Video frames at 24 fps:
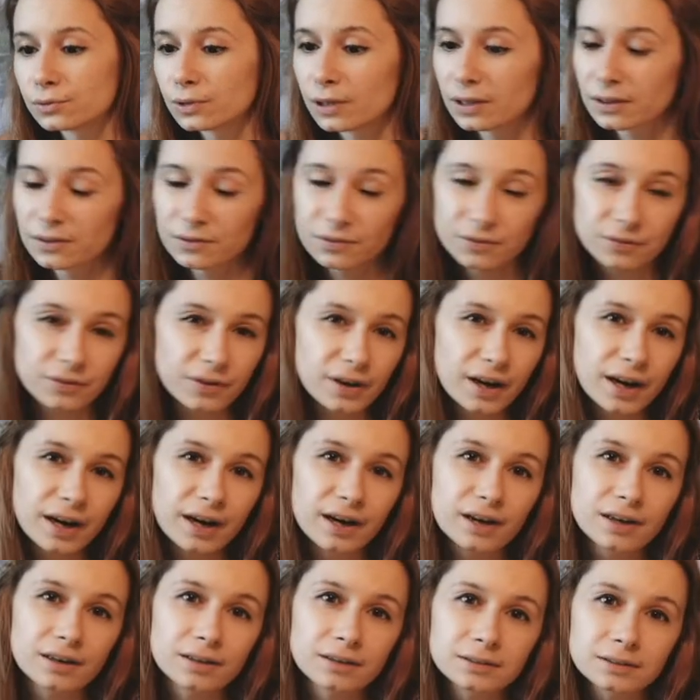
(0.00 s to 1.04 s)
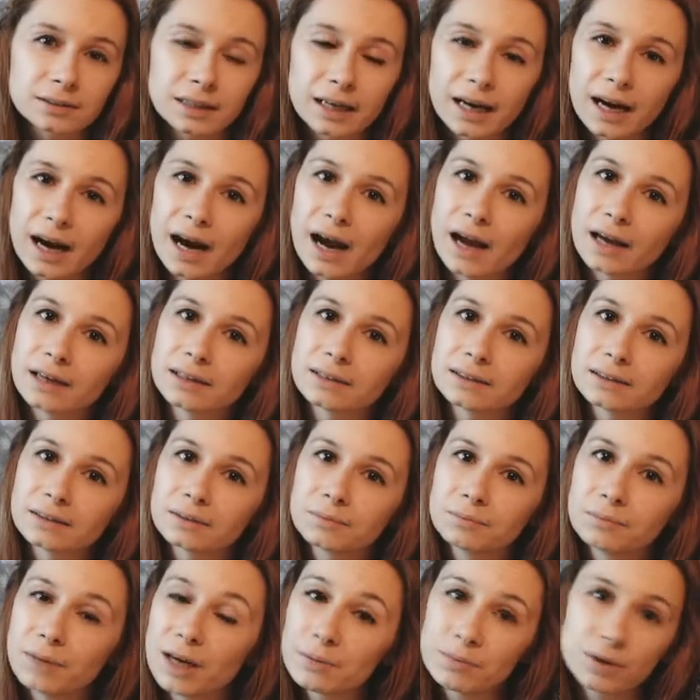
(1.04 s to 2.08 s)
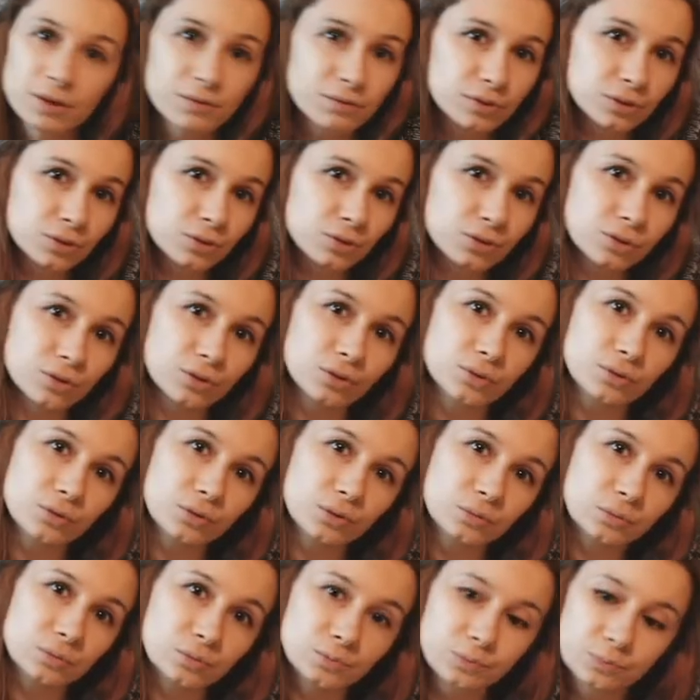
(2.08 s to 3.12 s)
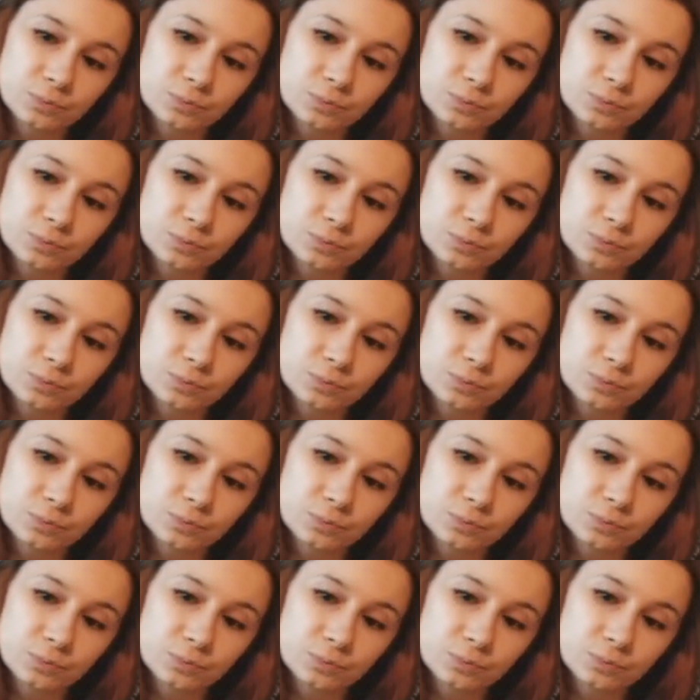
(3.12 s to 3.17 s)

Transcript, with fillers: unfair, unkind, maybe even cruel.